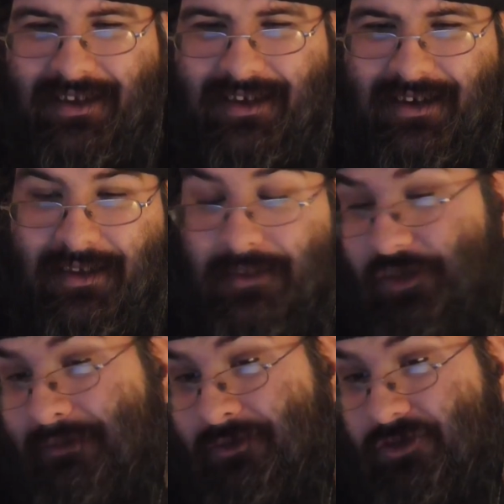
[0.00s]
Uh, the
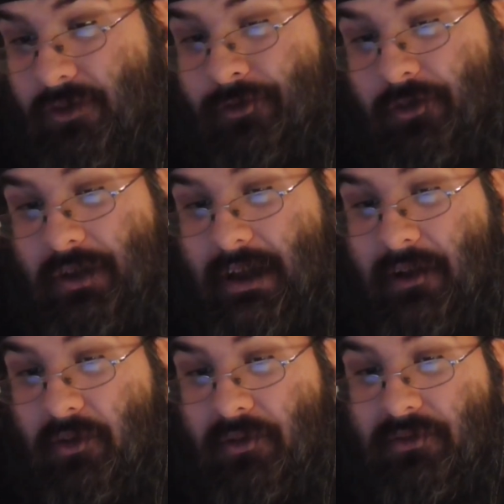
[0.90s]
seven shorts are
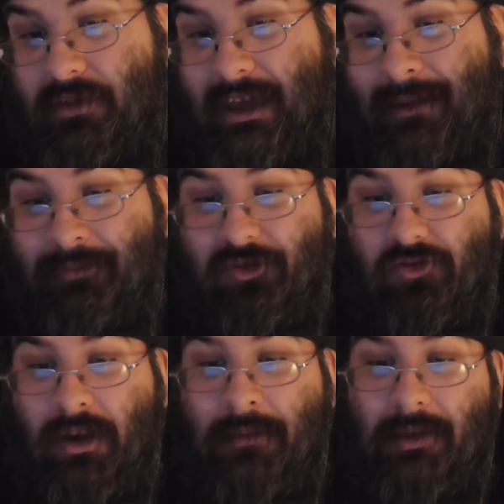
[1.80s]
titled Game
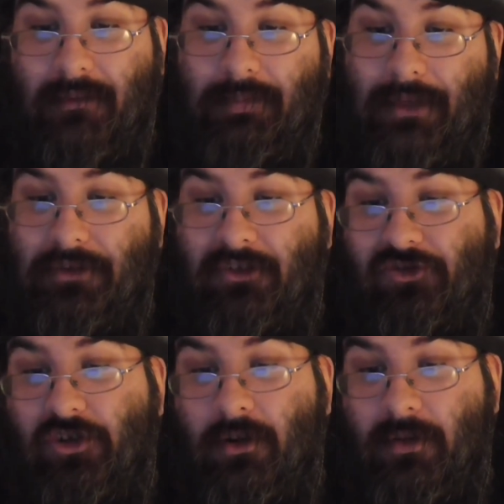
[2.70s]
Stream, Best in
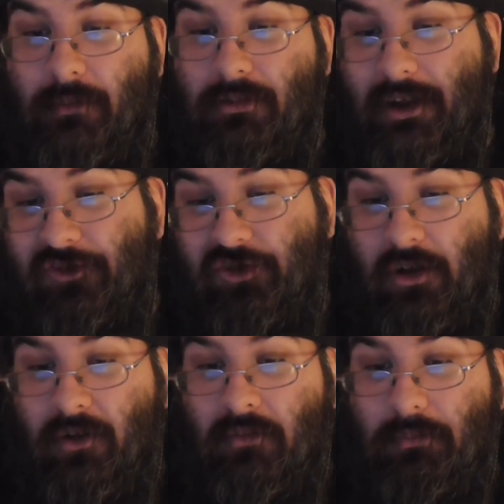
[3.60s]
Show the
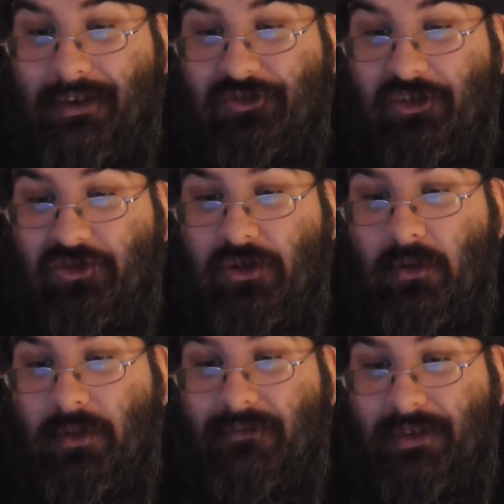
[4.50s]
Pre-Show, Best in Show the